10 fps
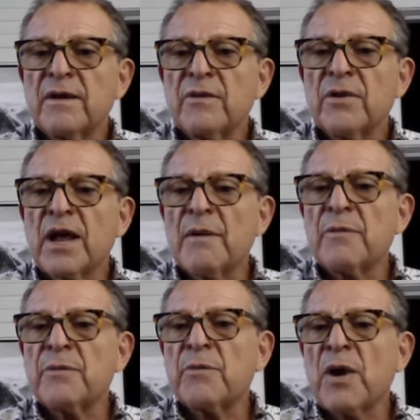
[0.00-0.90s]

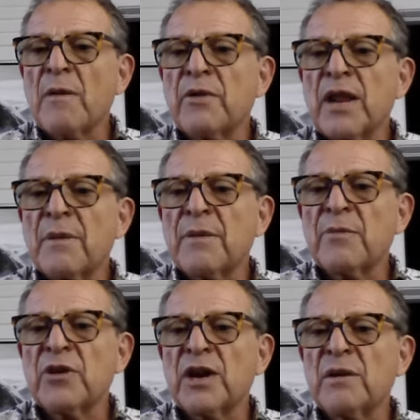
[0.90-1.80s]
Why would I be
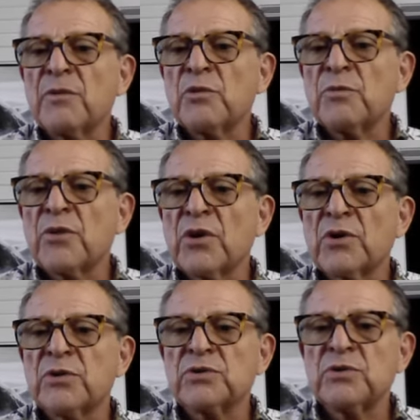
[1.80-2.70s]
put on immune
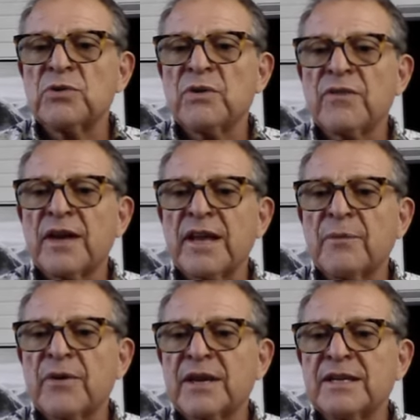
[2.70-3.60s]
protocol too if I
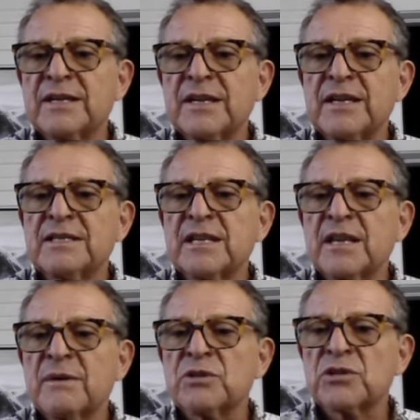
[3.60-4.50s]
get pregnant
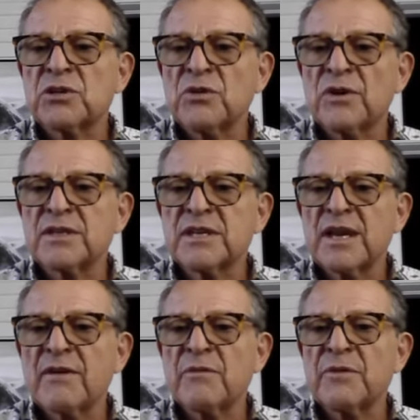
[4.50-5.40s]
easily? I'm just curious. I
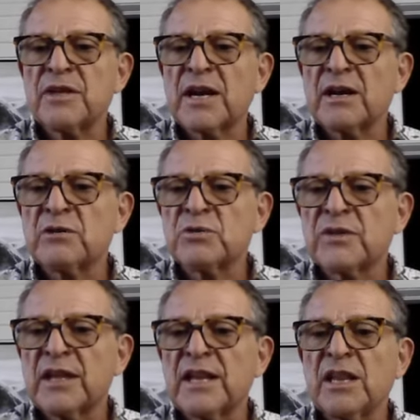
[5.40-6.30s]
haven't been diagnosed
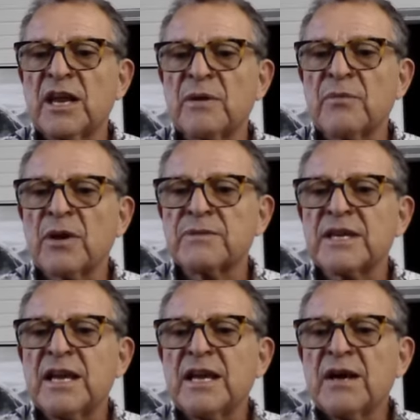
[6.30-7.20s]
with any lining problems
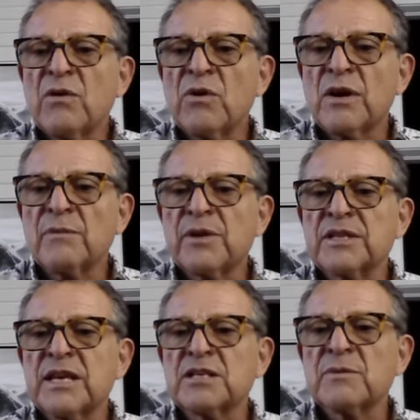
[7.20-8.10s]
or
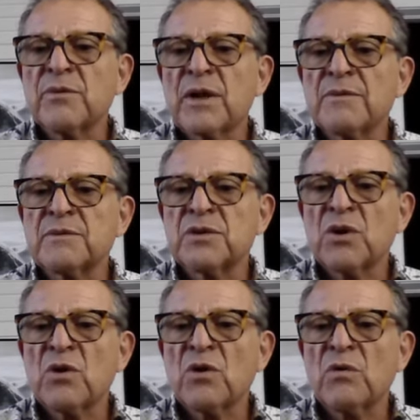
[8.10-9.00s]
implantation problems,
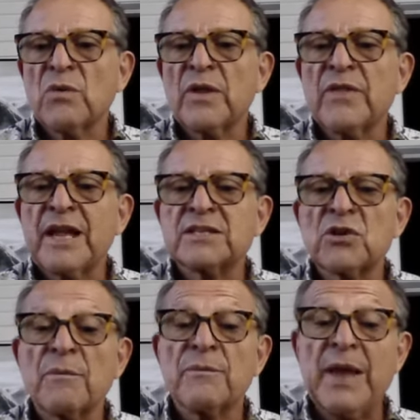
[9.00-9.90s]
Nicole. Well, that's
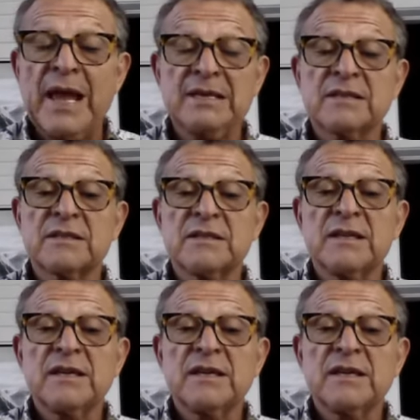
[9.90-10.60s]
our base.